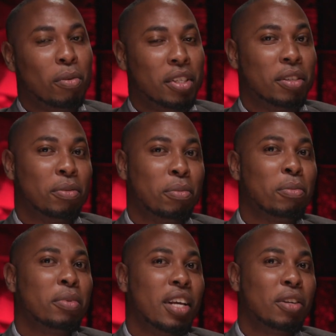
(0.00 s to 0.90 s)
which is
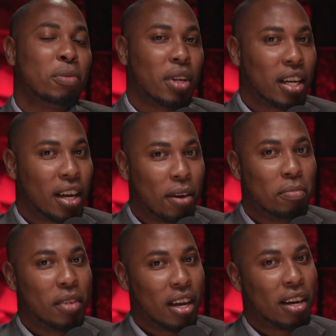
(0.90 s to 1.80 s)
there to
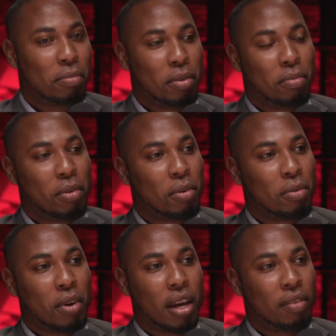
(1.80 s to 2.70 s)
welcome younger people
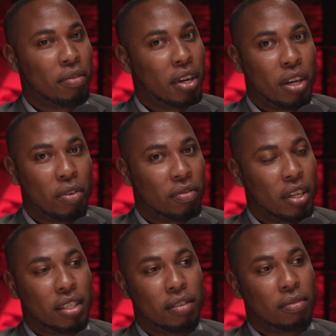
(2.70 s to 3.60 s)
who are very
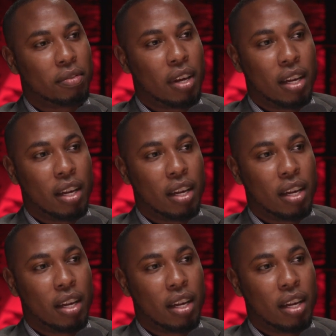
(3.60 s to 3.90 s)
innovative